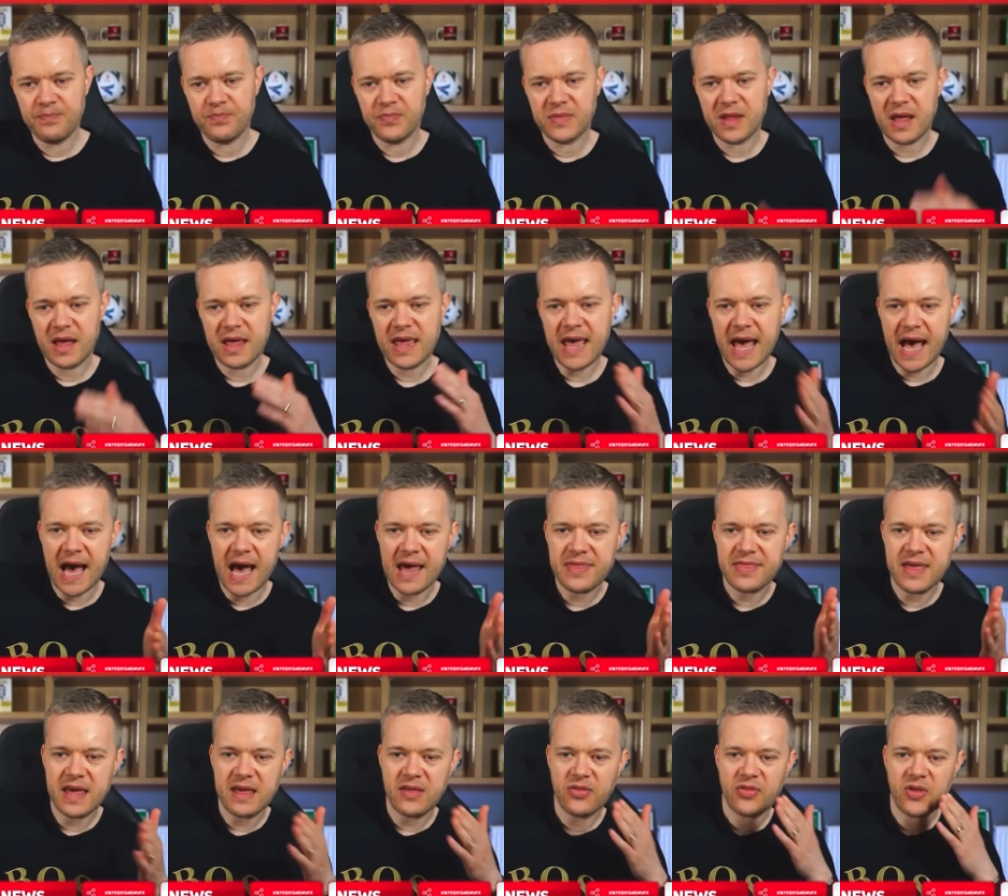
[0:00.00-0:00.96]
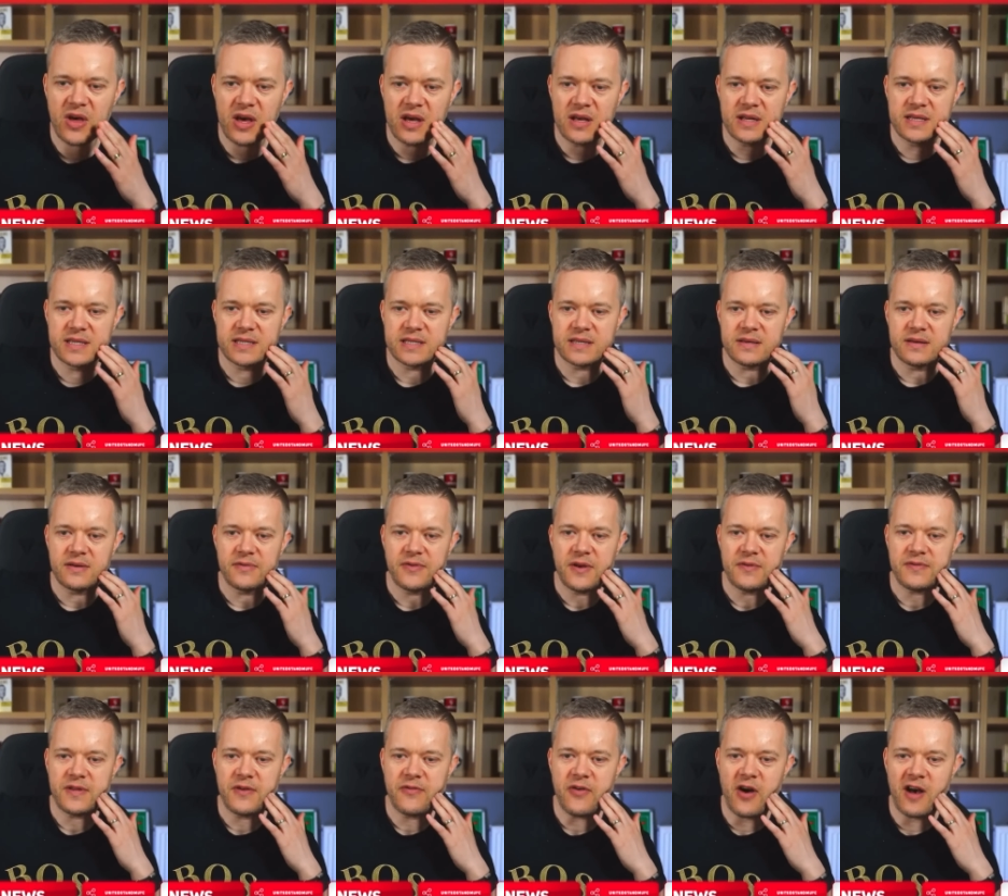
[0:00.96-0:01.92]
Yeah, I think that
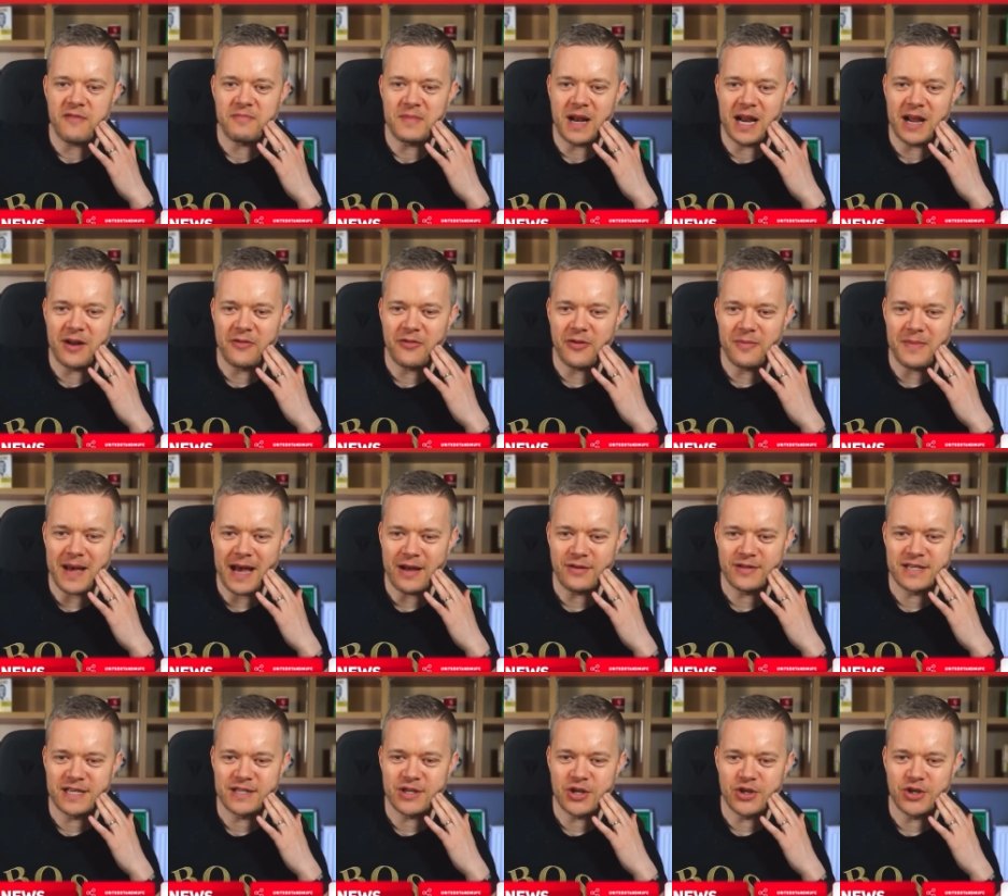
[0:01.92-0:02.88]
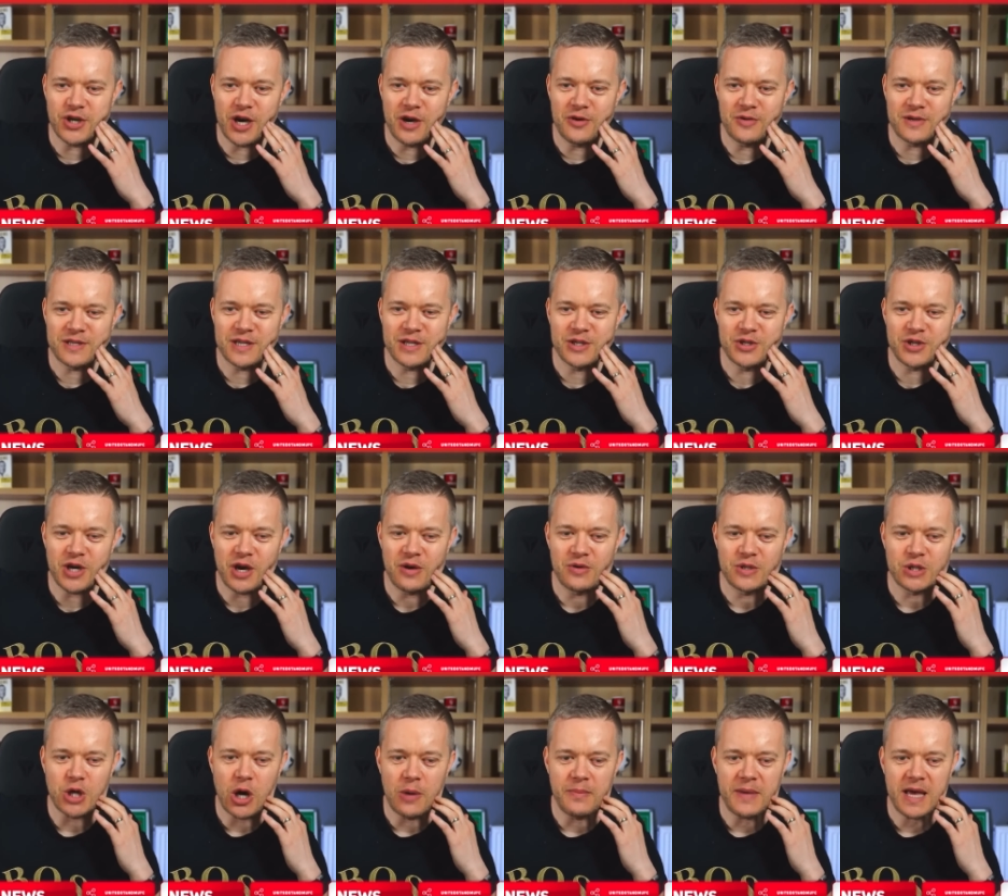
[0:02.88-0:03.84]
55 million for Mount is a joke, says Joe
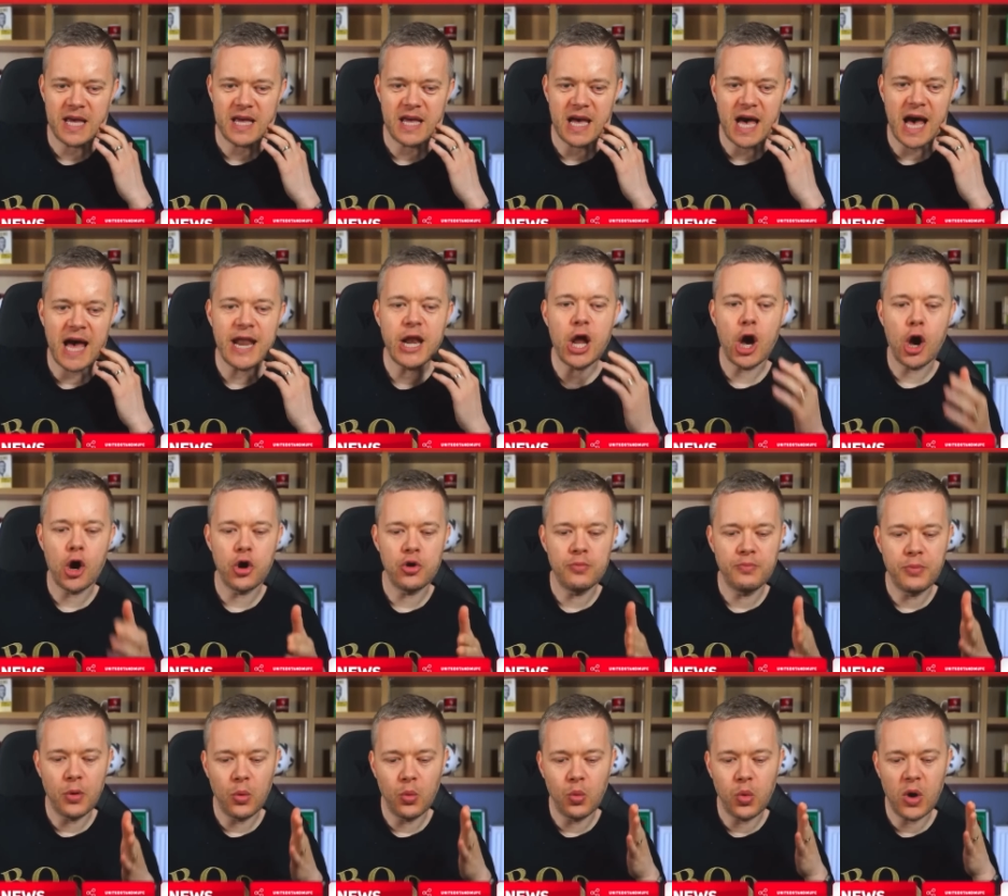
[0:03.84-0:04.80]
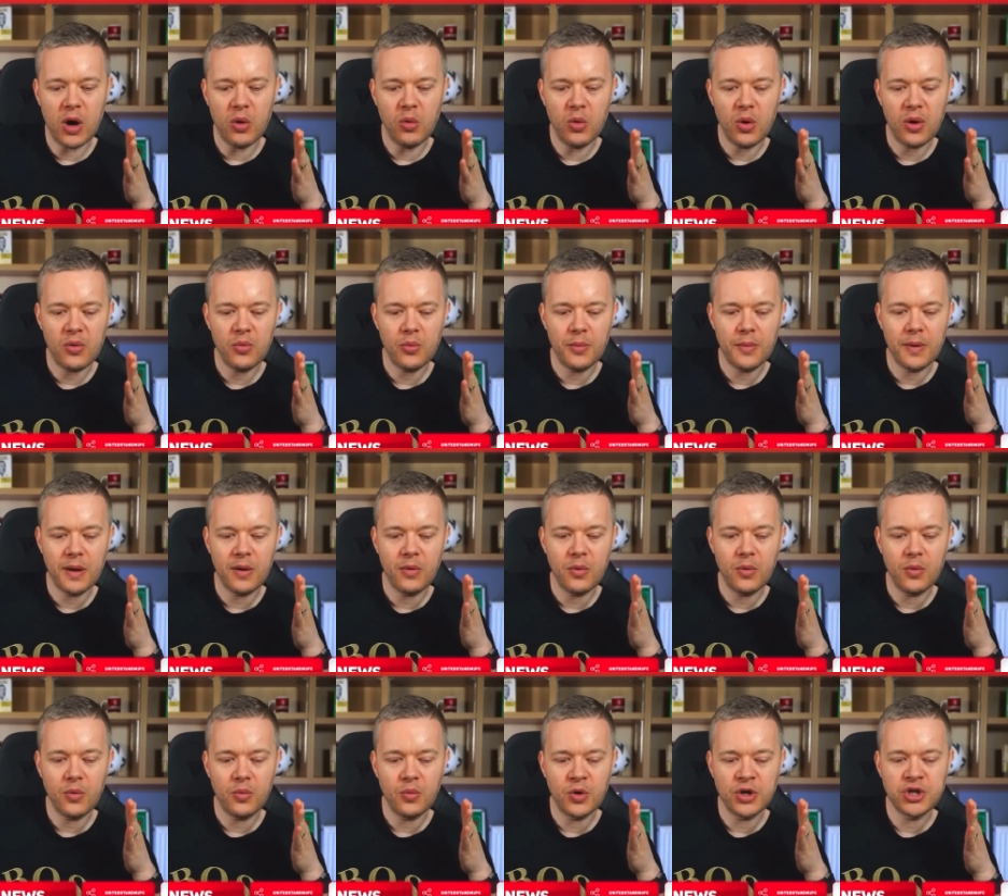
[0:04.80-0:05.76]
Tommy. I know, but what...
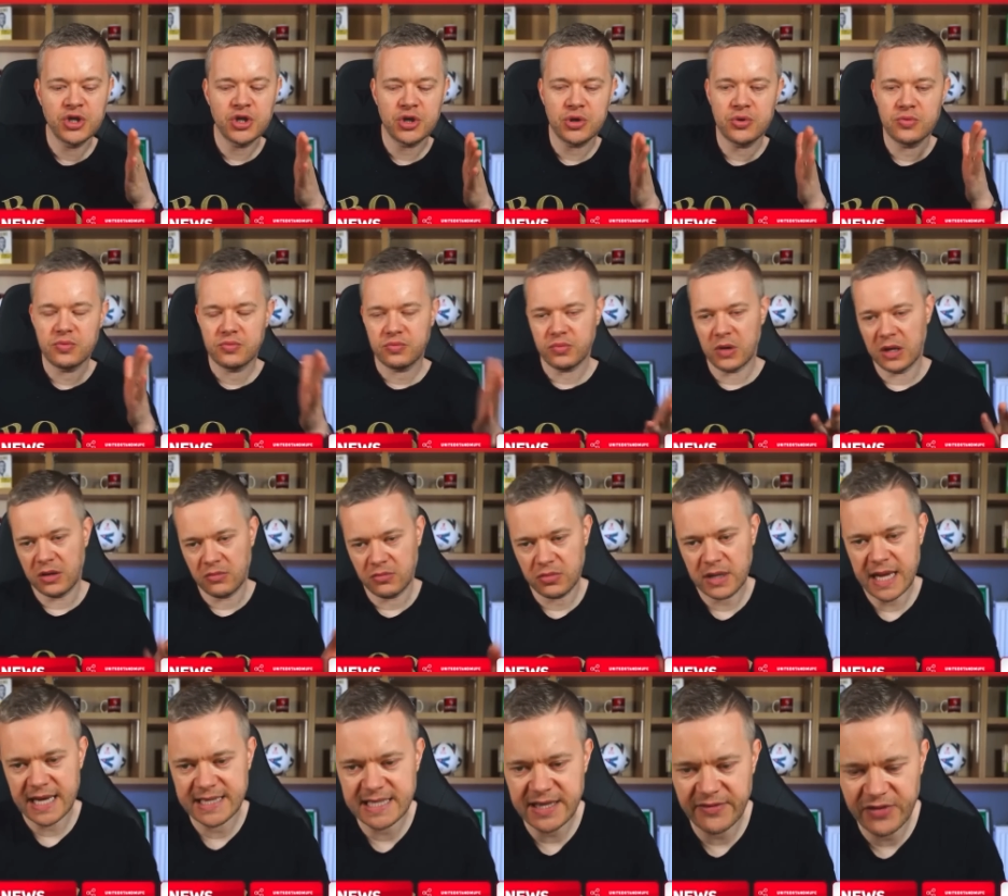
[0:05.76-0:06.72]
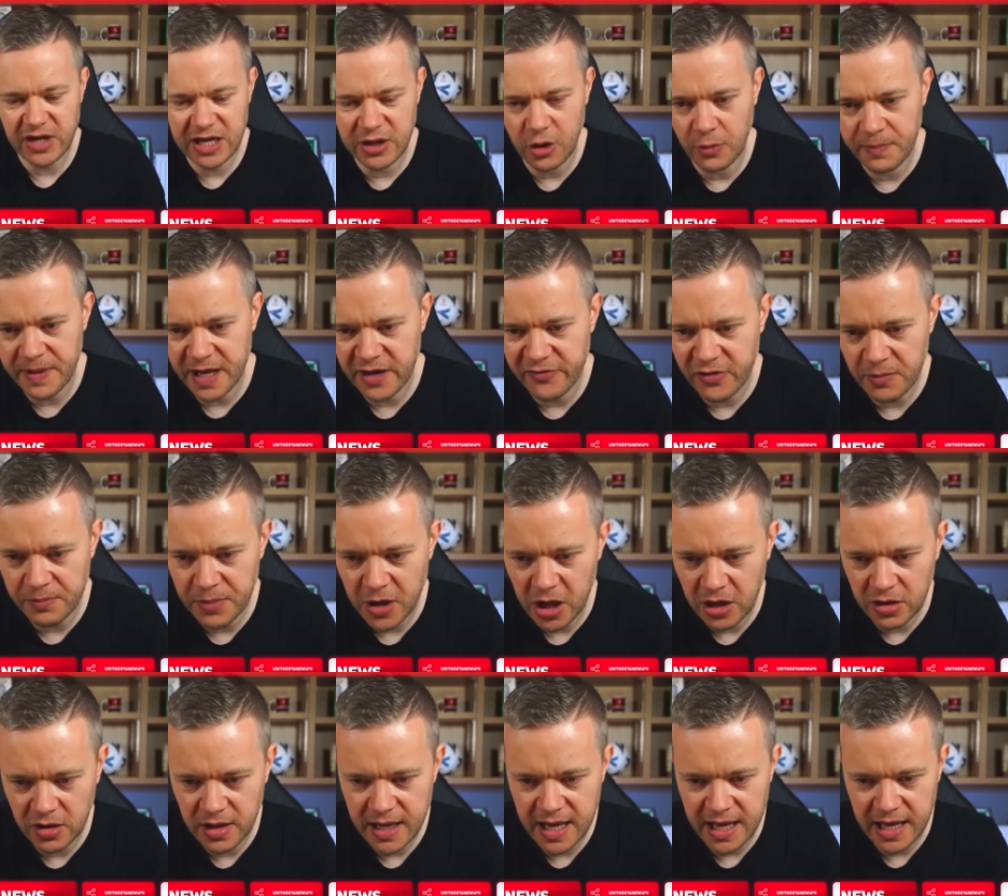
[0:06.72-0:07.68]
Would you, well, let's have a little bit of a
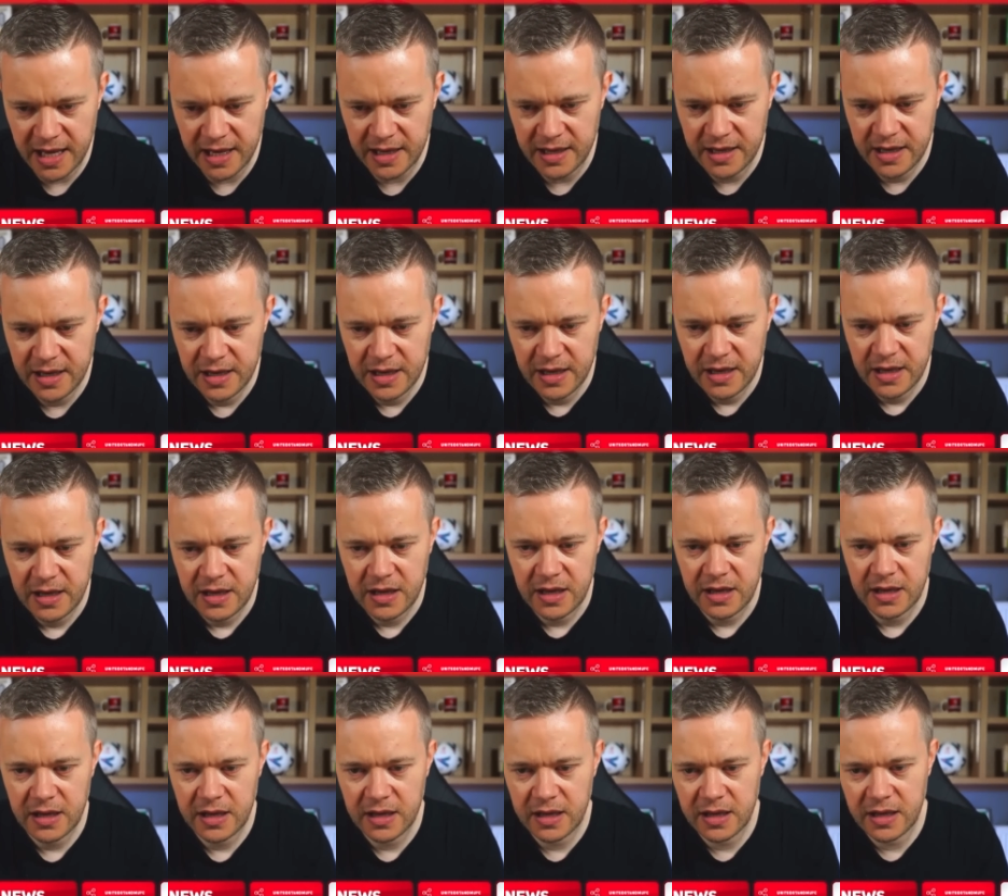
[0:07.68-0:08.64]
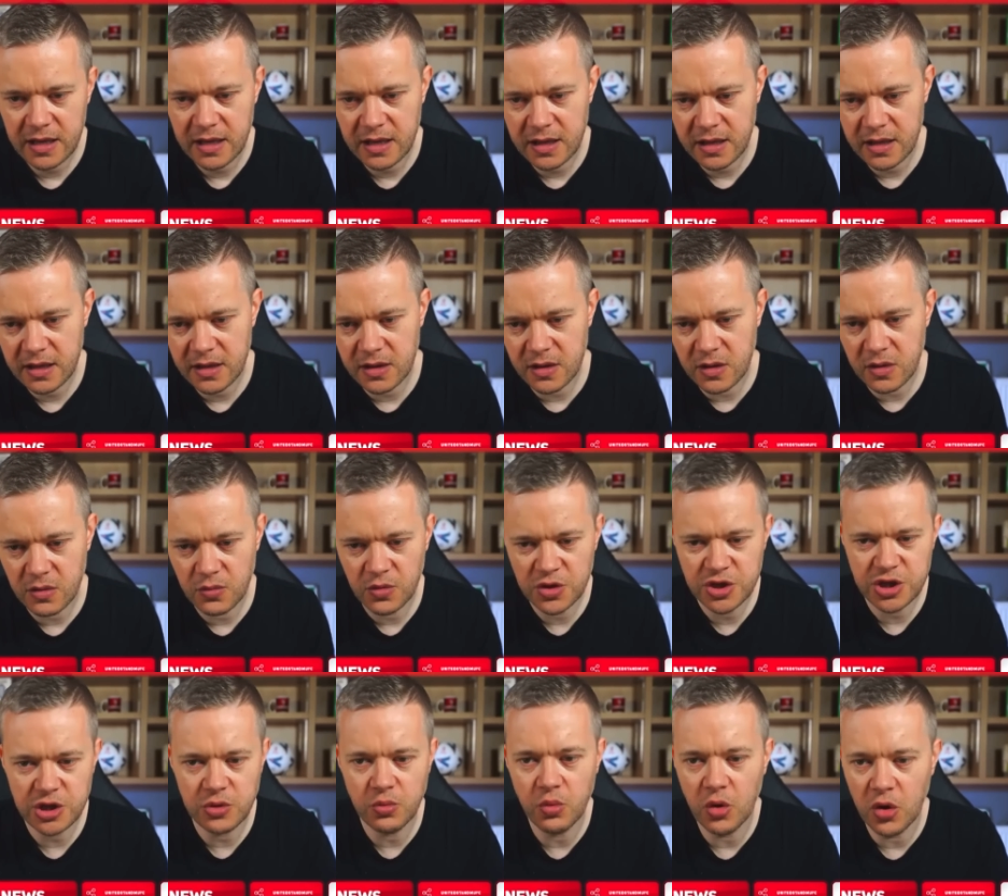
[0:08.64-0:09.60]
poll here. Would
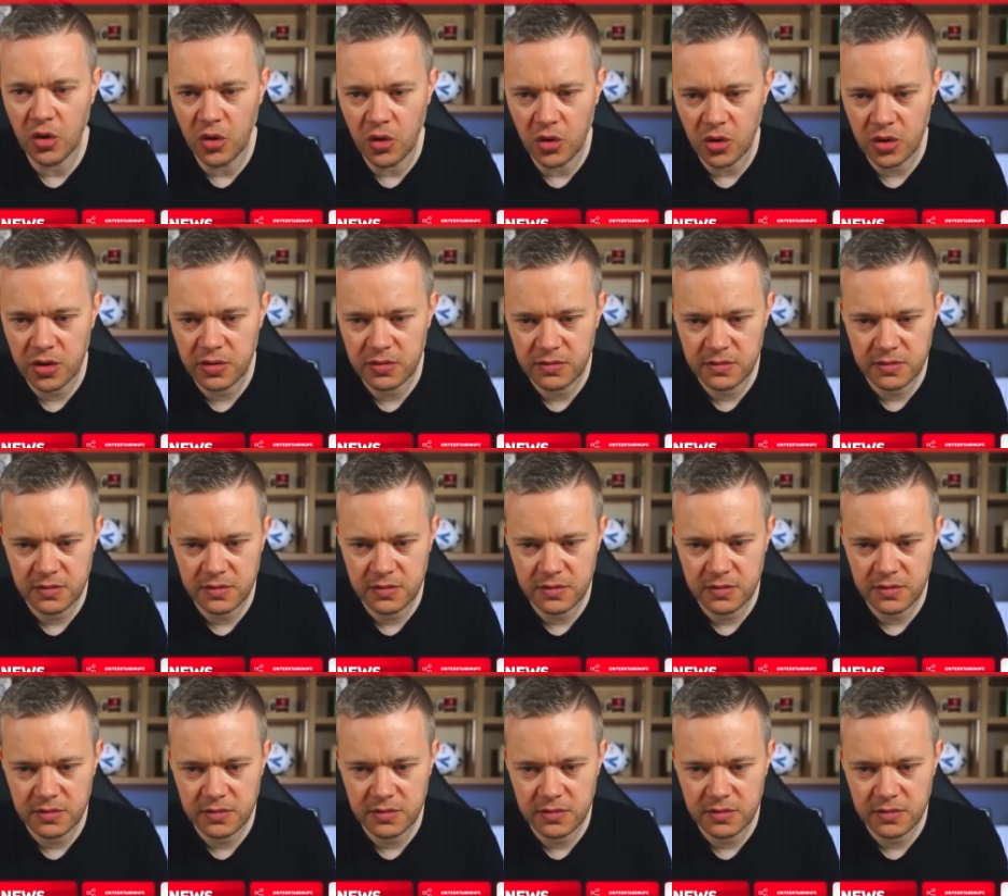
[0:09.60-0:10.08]
you walk?